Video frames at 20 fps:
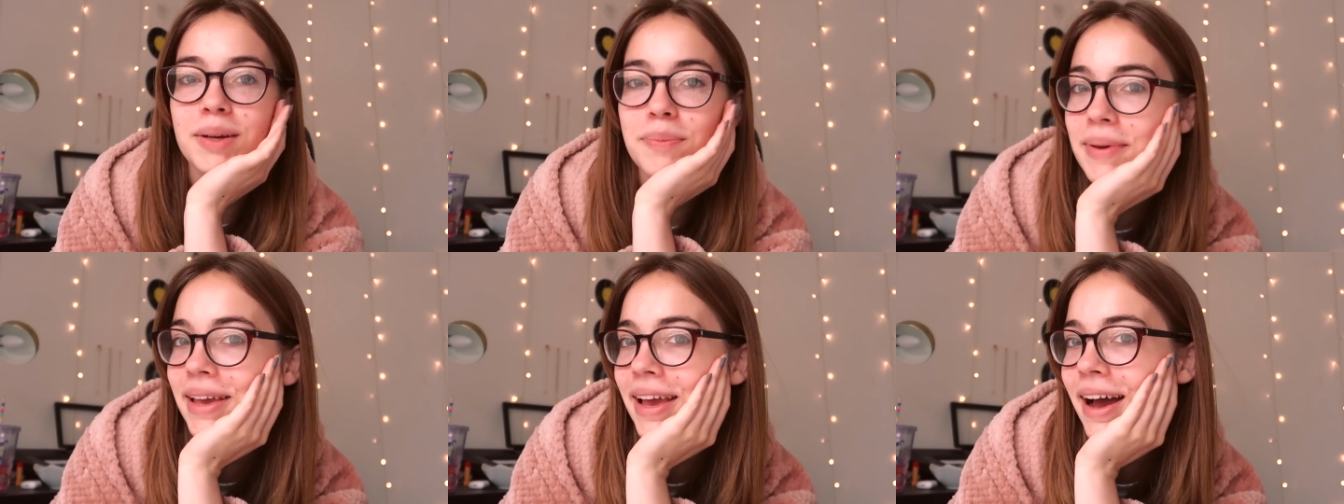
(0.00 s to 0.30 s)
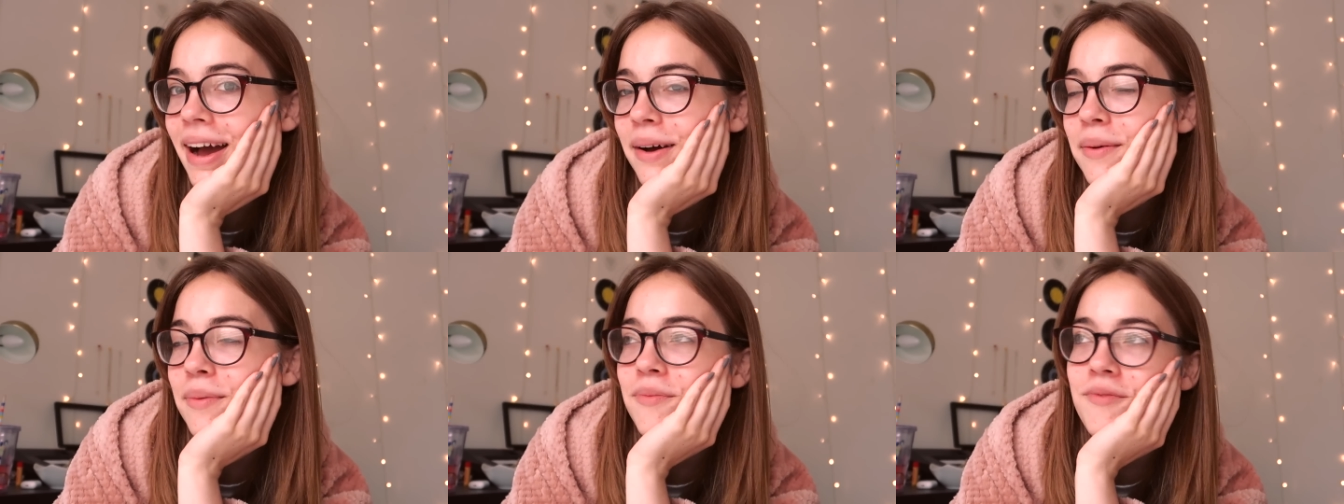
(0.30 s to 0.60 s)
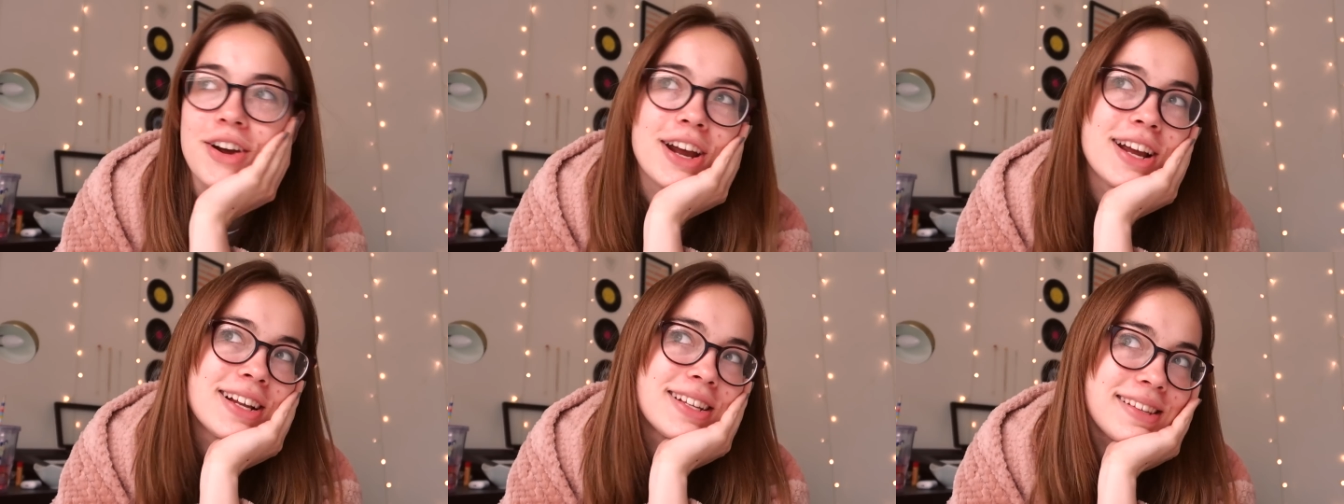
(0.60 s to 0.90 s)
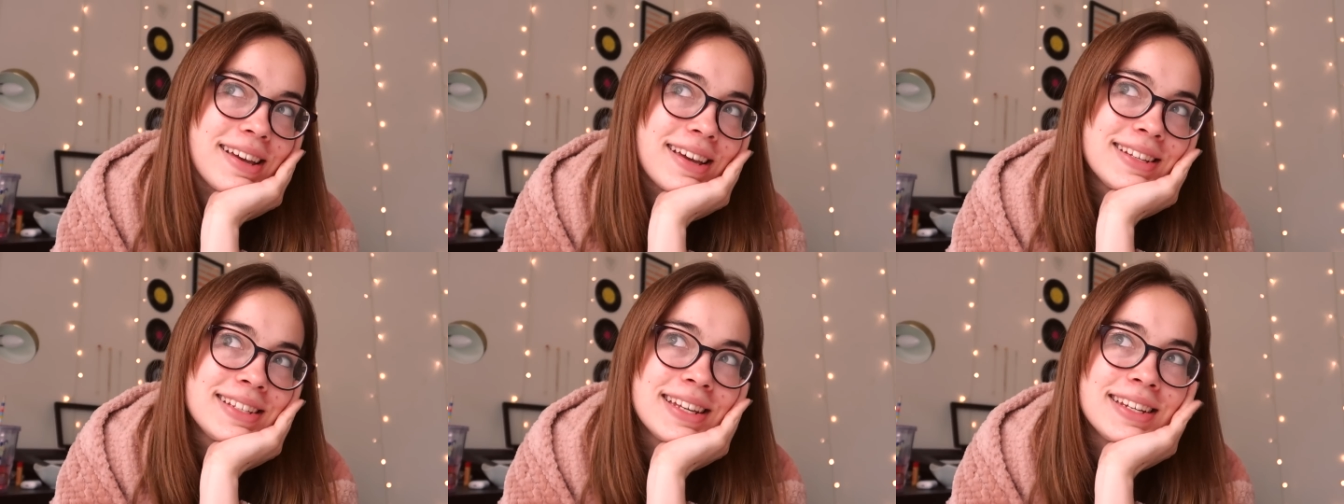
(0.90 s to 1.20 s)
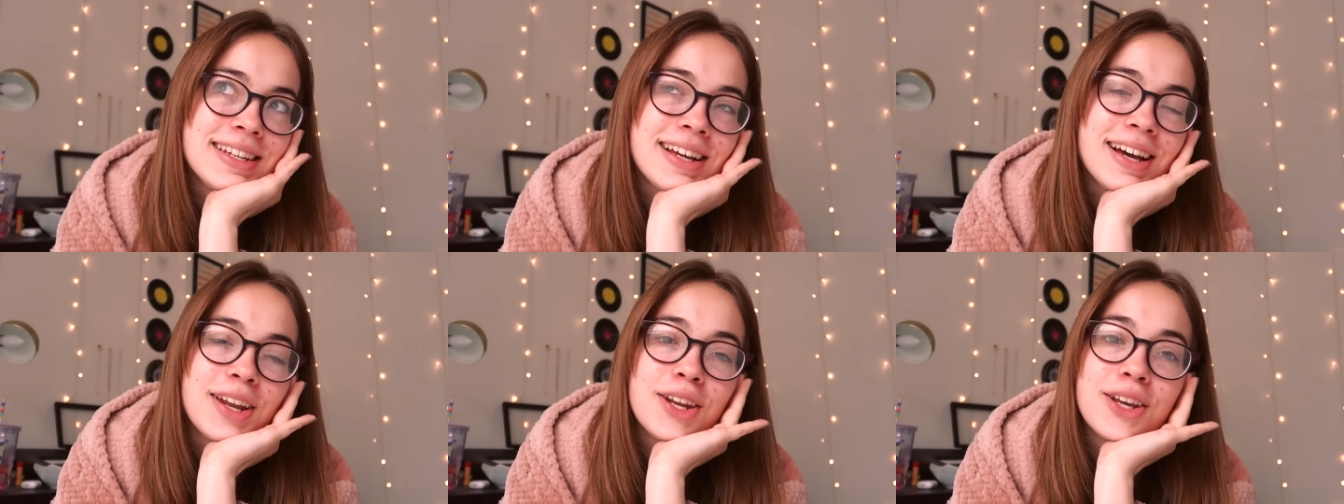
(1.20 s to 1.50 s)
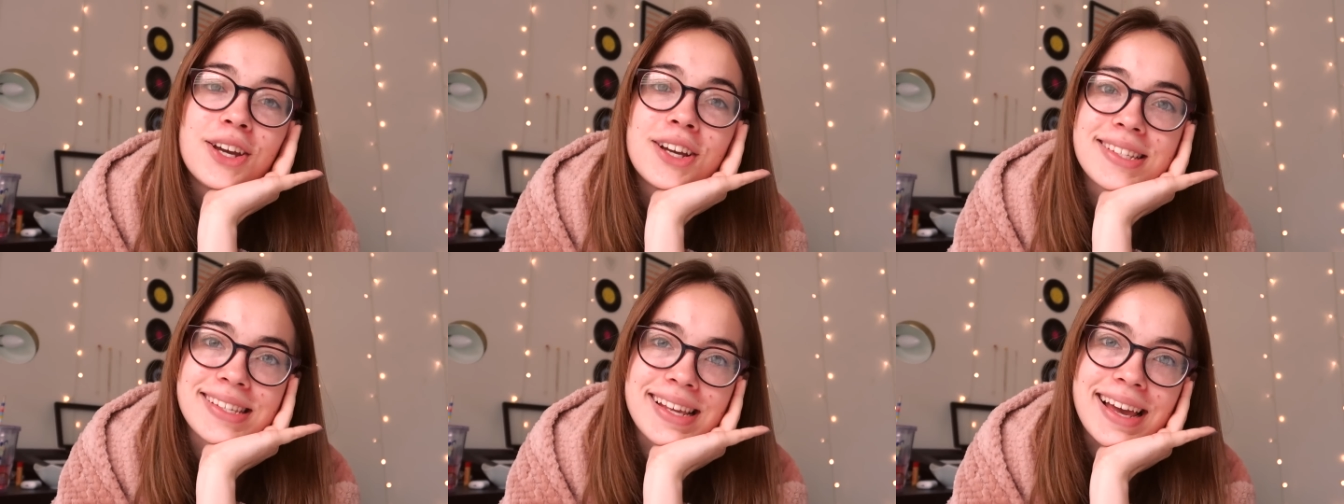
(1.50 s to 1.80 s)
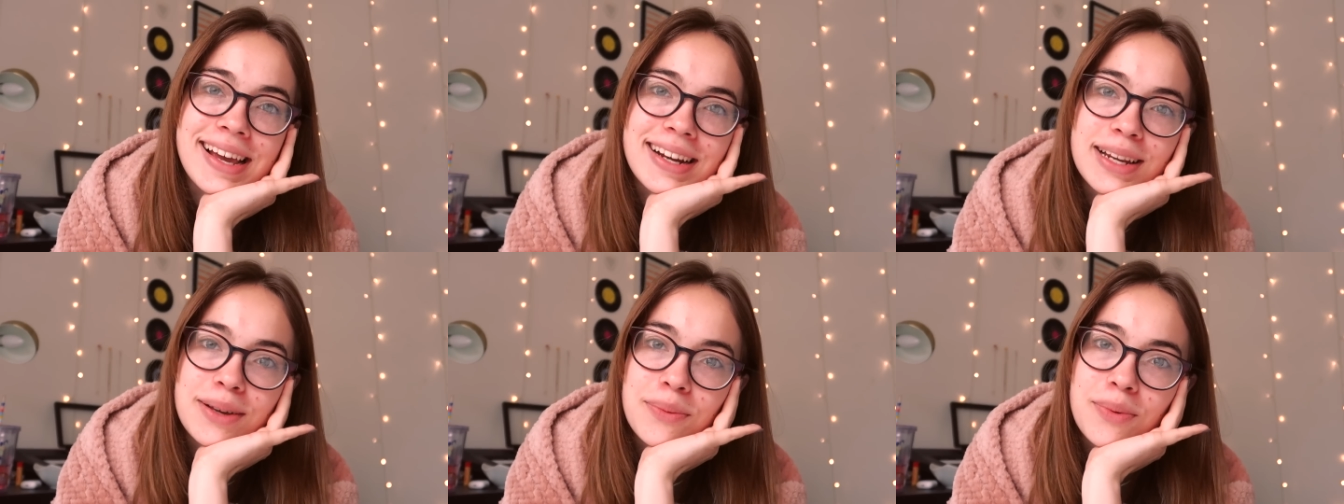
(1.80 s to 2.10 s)
But yeah, I'm very excited. I know
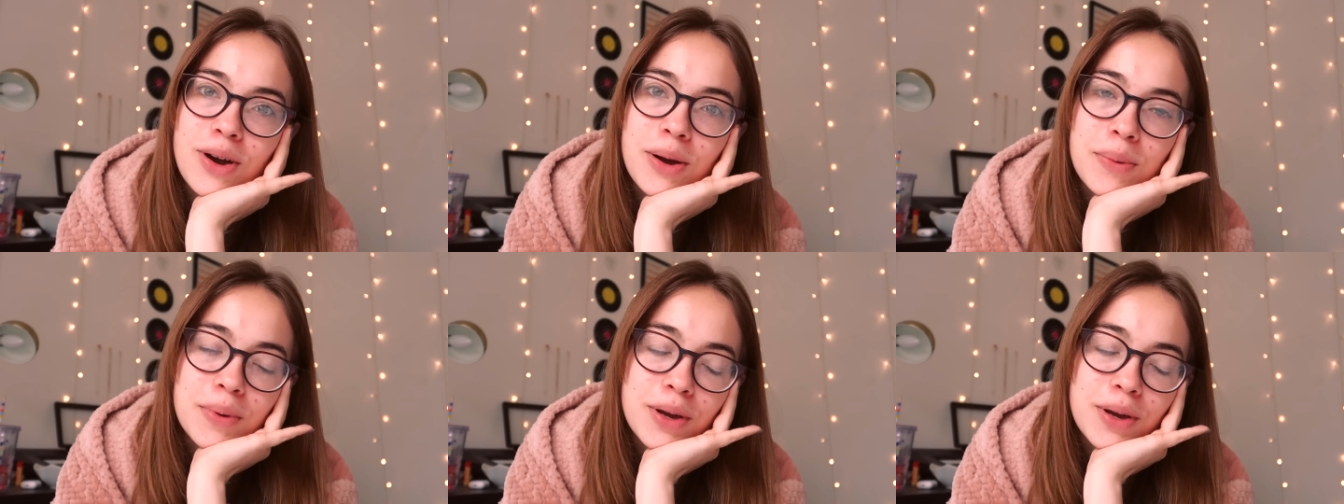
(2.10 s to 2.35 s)
exactly what